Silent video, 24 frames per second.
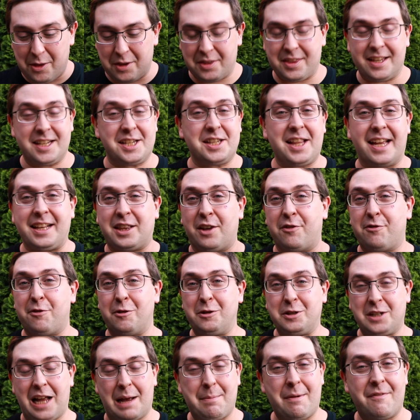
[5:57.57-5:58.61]
This is like the
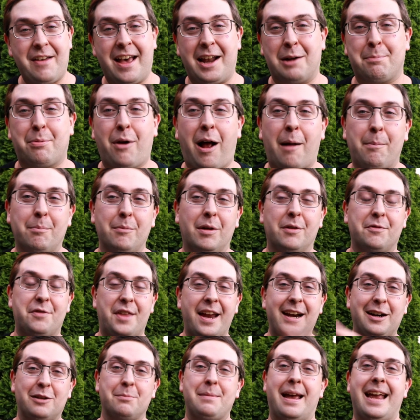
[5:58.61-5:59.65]
first time I've had a problem of
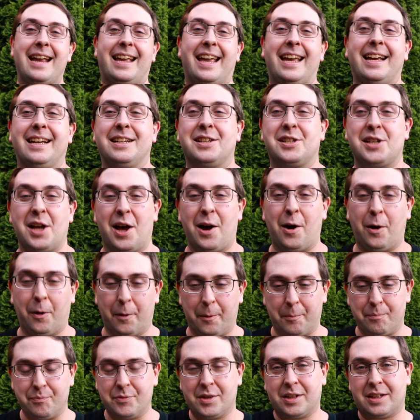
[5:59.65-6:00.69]
their making,
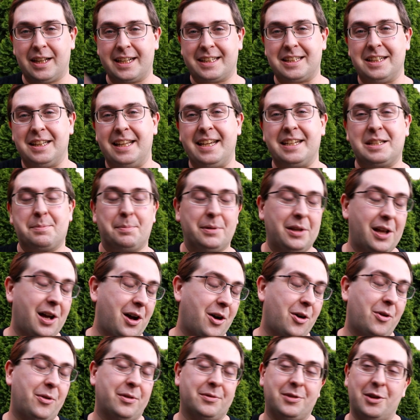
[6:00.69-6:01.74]
so click the links
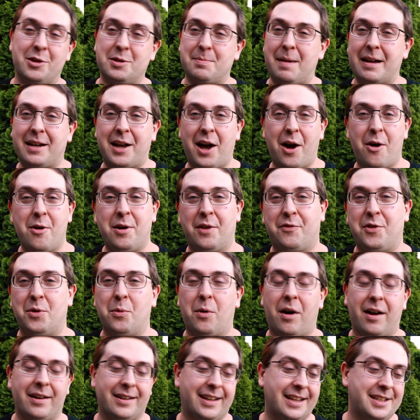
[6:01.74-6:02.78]
below, use my code if you
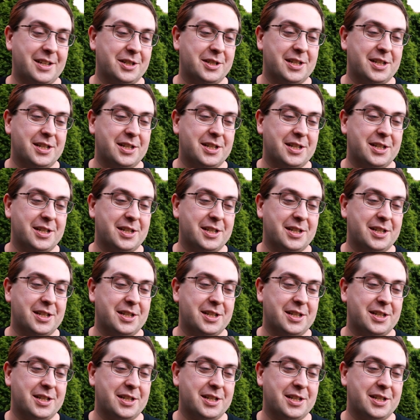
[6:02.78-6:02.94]
want and get